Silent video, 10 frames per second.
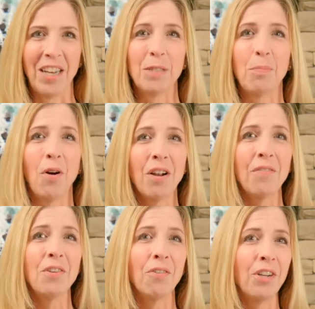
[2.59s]
and as part of
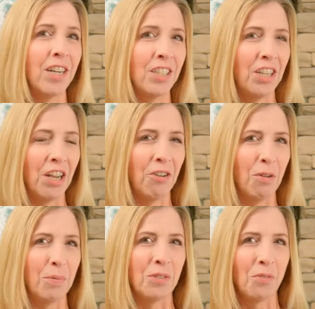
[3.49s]
the Oriana Shea
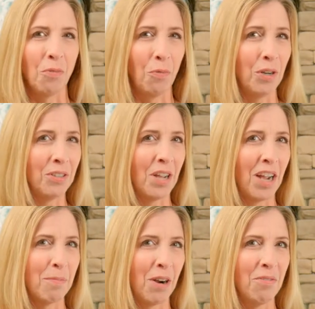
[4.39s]
Group's Real
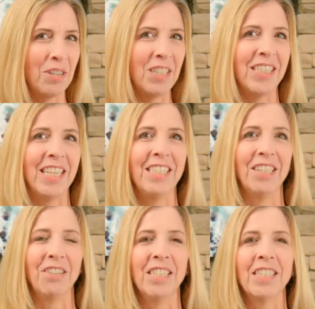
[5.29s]
Talk About Real Estate series,